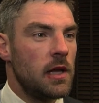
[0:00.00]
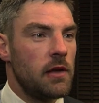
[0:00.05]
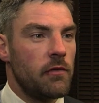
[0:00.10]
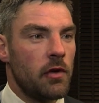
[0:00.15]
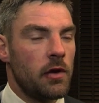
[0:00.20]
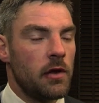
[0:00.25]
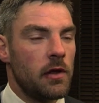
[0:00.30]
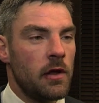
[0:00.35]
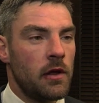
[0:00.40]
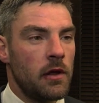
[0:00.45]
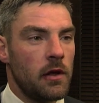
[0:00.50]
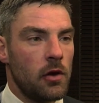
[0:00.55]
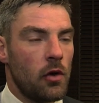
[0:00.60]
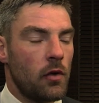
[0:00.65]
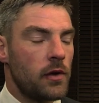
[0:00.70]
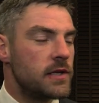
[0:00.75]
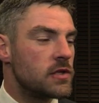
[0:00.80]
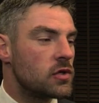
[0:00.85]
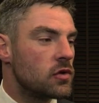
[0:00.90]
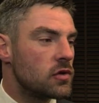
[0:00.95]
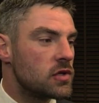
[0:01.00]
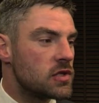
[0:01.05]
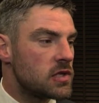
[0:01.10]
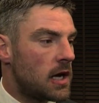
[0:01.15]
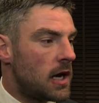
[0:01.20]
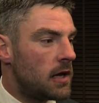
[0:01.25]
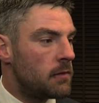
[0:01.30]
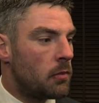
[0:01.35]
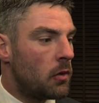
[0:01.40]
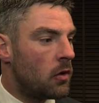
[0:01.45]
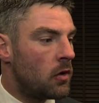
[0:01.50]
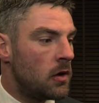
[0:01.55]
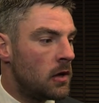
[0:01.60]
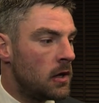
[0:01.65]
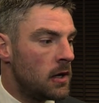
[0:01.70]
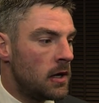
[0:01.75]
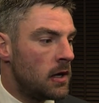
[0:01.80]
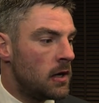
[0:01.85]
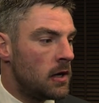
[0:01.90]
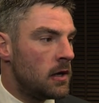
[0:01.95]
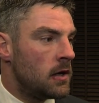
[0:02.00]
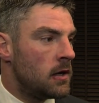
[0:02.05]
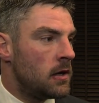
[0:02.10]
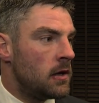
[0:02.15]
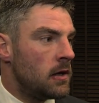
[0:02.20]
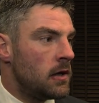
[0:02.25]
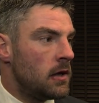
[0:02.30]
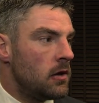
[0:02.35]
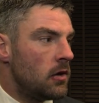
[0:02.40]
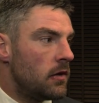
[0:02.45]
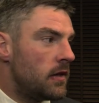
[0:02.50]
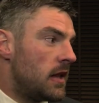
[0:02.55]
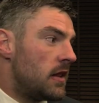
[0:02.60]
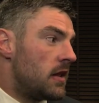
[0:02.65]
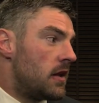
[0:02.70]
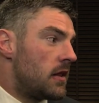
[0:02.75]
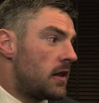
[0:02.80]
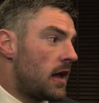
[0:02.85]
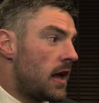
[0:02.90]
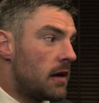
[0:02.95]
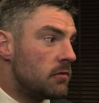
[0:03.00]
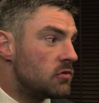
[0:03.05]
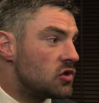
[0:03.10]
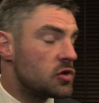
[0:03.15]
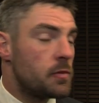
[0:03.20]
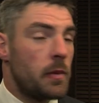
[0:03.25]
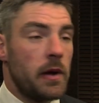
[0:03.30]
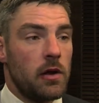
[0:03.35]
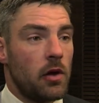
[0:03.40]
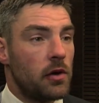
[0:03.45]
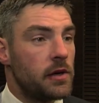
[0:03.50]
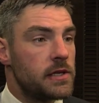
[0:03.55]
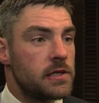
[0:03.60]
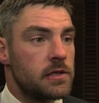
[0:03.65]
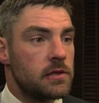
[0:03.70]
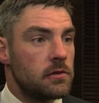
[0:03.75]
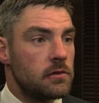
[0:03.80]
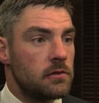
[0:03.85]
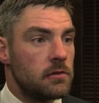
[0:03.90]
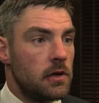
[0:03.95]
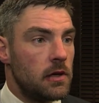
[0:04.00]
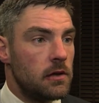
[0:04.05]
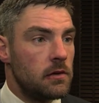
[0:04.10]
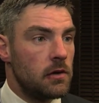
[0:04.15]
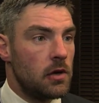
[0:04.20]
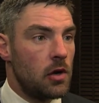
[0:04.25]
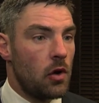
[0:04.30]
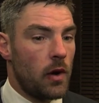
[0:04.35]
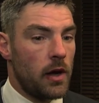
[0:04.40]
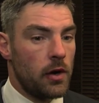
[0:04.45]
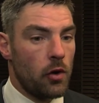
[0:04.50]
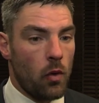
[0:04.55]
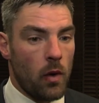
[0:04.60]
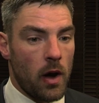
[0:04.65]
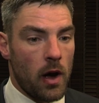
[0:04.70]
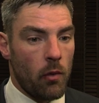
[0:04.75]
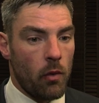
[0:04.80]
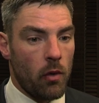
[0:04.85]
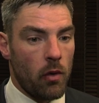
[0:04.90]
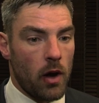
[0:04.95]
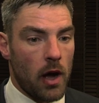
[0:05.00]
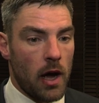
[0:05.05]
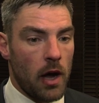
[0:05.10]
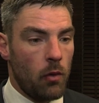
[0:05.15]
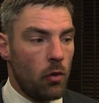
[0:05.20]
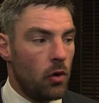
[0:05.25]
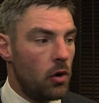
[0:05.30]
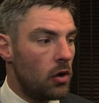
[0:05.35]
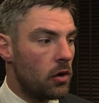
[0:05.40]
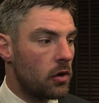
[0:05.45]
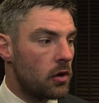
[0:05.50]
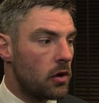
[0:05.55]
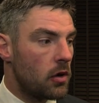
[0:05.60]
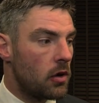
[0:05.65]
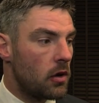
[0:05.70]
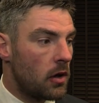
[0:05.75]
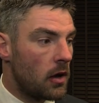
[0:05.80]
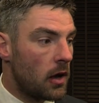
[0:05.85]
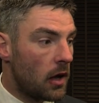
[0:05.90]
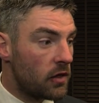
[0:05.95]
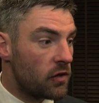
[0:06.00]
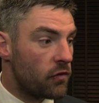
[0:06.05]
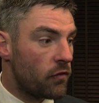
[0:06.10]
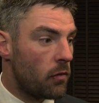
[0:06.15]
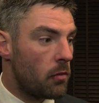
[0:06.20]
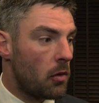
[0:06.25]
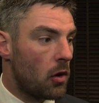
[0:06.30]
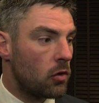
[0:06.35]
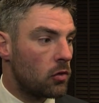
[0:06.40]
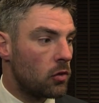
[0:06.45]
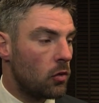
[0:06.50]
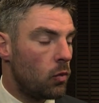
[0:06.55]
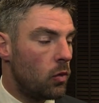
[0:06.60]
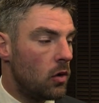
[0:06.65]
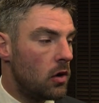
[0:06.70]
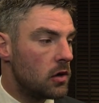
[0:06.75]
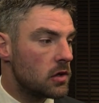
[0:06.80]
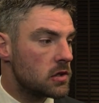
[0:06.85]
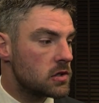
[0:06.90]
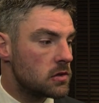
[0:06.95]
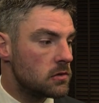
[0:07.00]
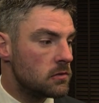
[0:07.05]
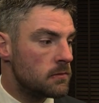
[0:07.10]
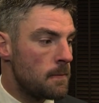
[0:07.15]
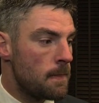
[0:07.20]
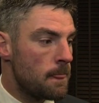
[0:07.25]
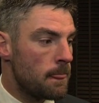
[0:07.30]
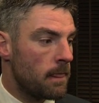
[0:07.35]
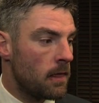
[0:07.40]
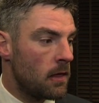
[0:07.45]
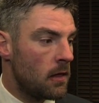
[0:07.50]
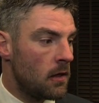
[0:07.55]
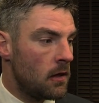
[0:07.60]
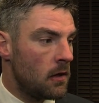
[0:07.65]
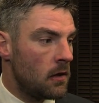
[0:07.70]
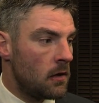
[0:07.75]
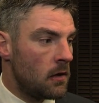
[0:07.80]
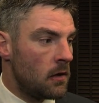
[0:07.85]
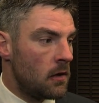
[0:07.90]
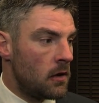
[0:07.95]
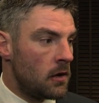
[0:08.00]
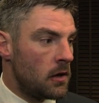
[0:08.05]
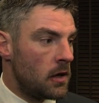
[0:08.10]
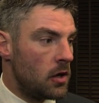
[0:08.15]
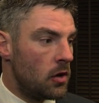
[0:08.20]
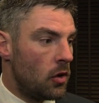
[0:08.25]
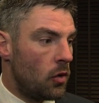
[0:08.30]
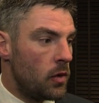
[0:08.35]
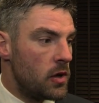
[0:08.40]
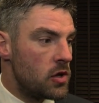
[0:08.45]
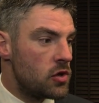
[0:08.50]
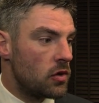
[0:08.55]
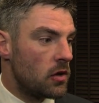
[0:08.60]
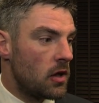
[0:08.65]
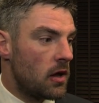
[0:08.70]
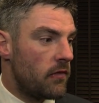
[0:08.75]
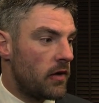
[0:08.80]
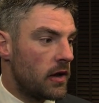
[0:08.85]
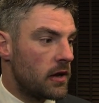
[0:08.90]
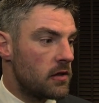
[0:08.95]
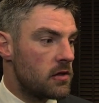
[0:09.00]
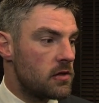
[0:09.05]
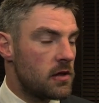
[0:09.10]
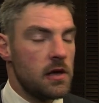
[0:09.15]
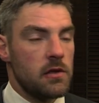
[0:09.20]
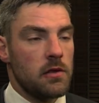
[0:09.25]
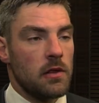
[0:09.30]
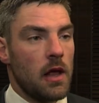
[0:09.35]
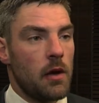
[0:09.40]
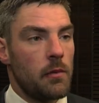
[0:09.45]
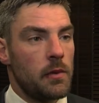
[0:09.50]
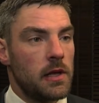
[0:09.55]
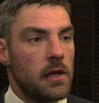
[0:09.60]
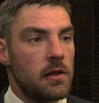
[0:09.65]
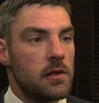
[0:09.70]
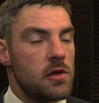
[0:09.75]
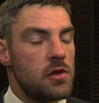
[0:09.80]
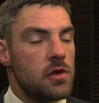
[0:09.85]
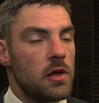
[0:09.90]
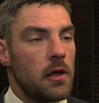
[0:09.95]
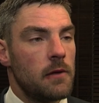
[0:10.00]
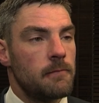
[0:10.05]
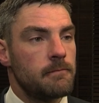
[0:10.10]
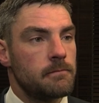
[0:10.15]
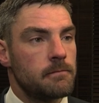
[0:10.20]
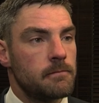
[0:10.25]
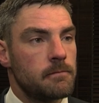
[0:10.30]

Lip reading: leave on a, you know, on his good side, but. You know, at the end of the day, I'm just being honest, and you know, I know how I work, how this football club works, and you know, we shouldn't have had a season like we did this year.